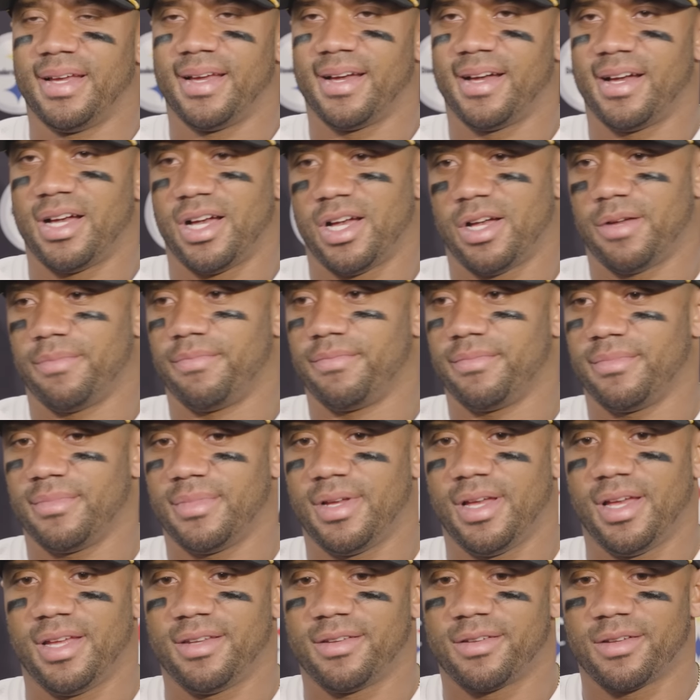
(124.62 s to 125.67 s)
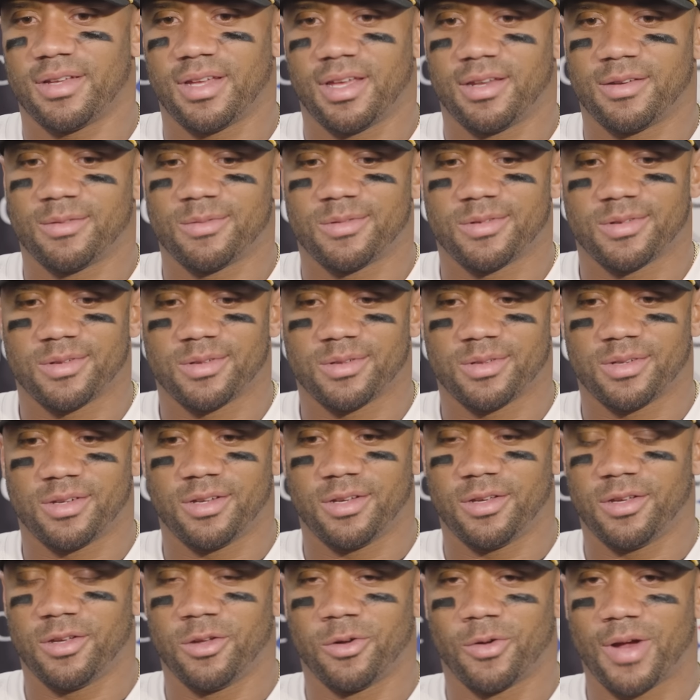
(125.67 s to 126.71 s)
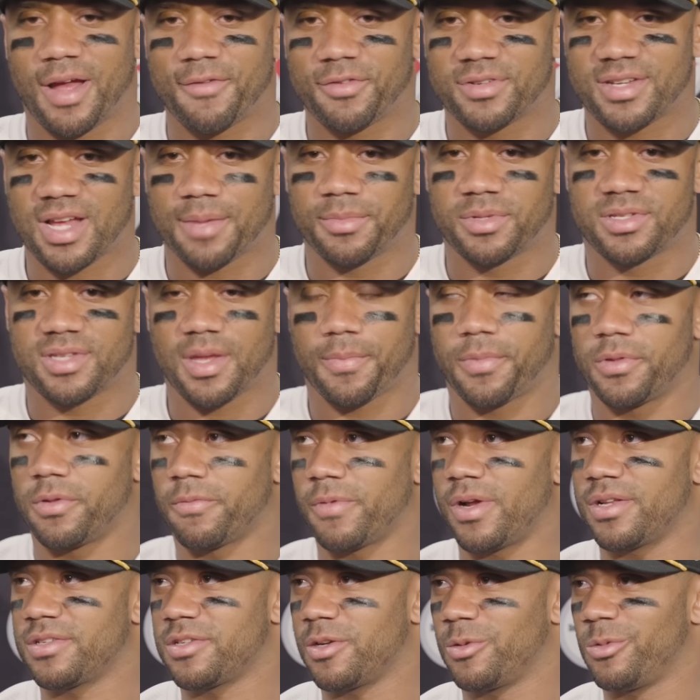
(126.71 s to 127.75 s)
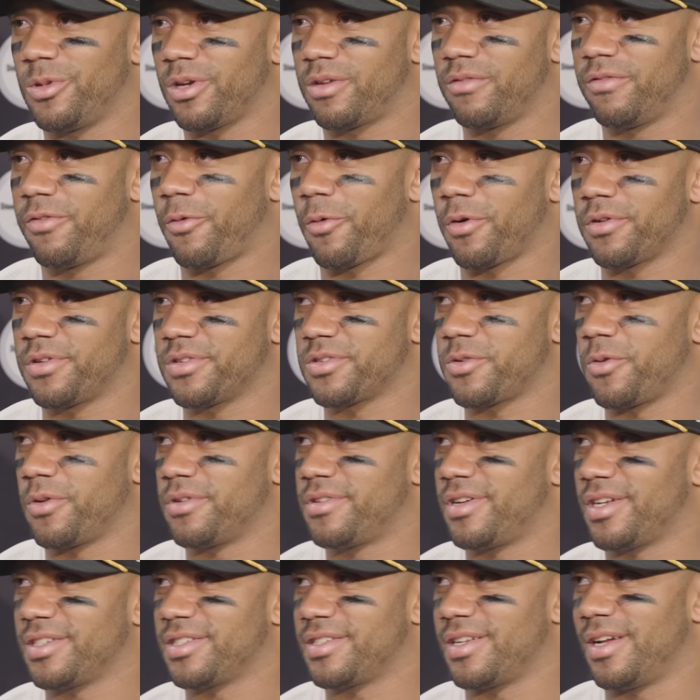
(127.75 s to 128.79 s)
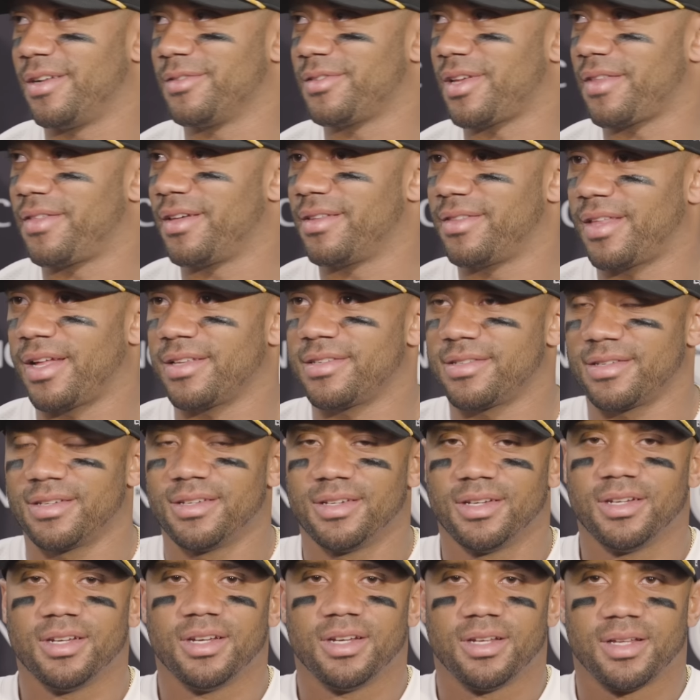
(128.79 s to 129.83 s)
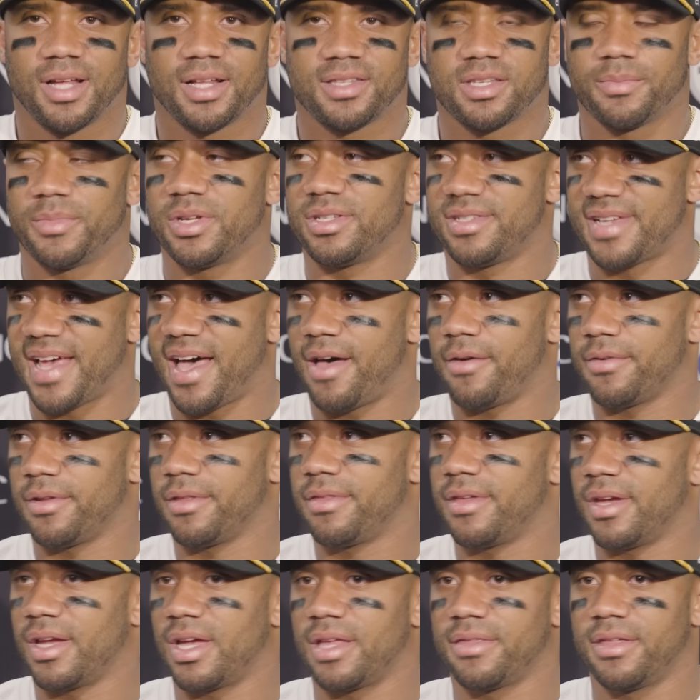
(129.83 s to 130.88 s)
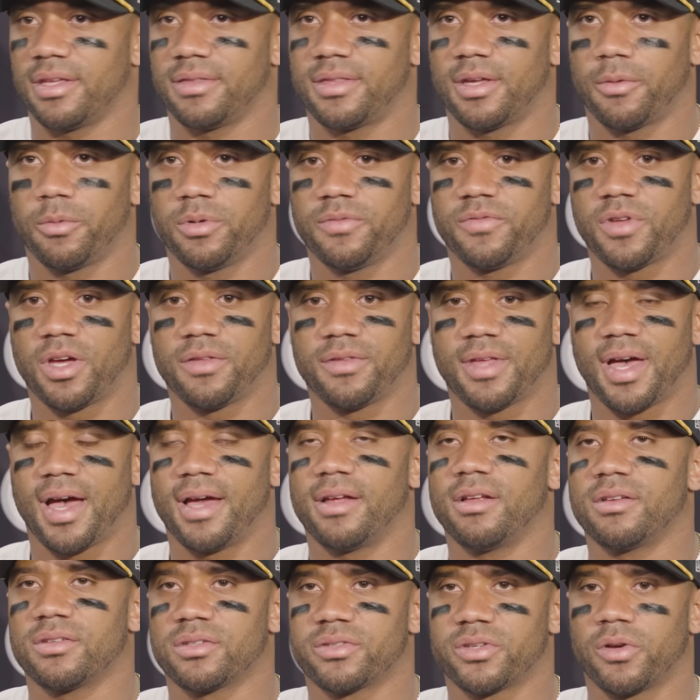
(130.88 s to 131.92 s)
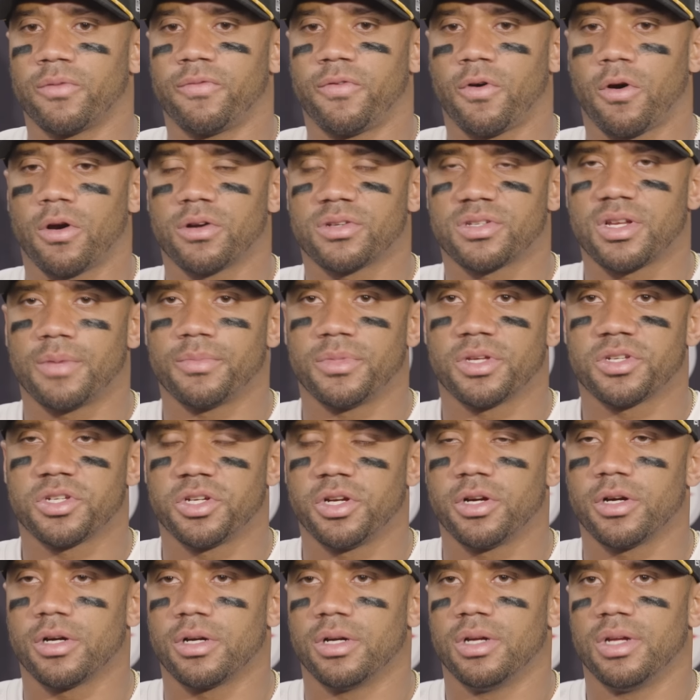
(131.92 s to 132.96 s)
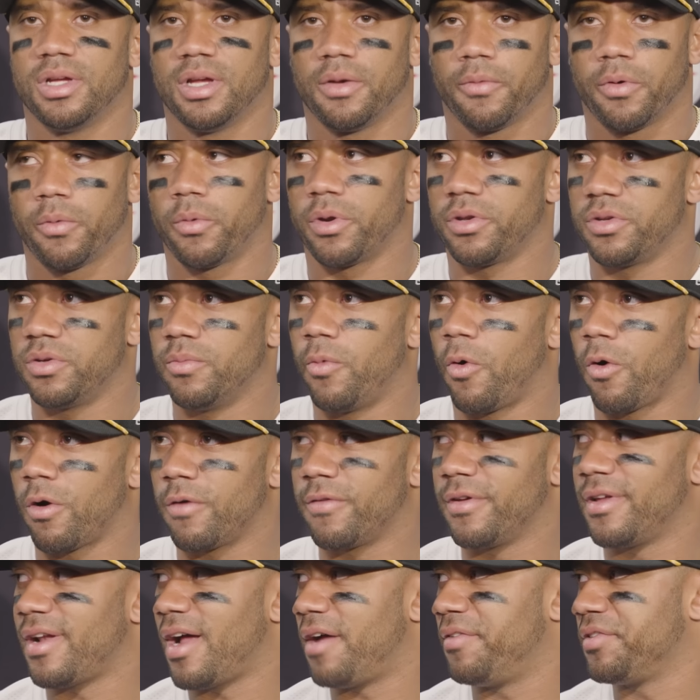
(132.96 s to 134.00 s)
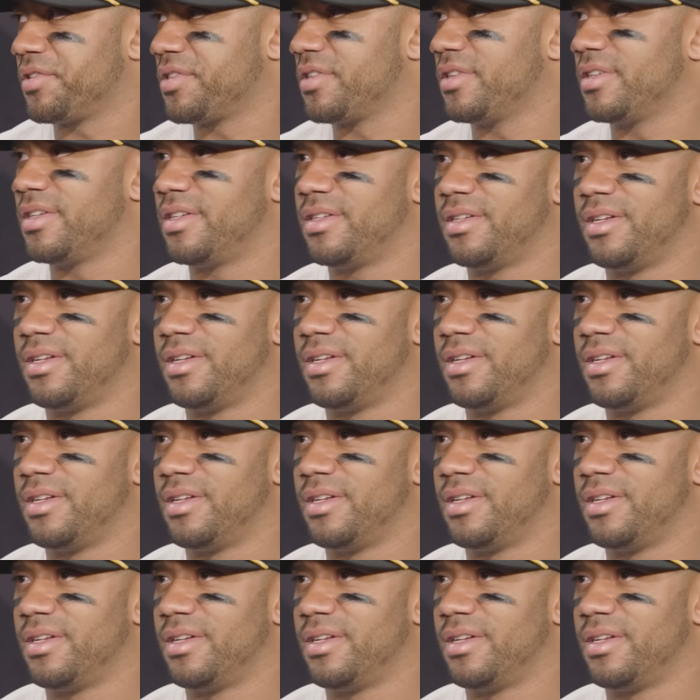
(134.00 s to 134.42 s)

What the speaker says: And you know, every time you step in the red zone, looking forward to scoring touchdowns. I think that's a mentality thing. I think that we've done that so far some this year. We want to do more of it, obviously.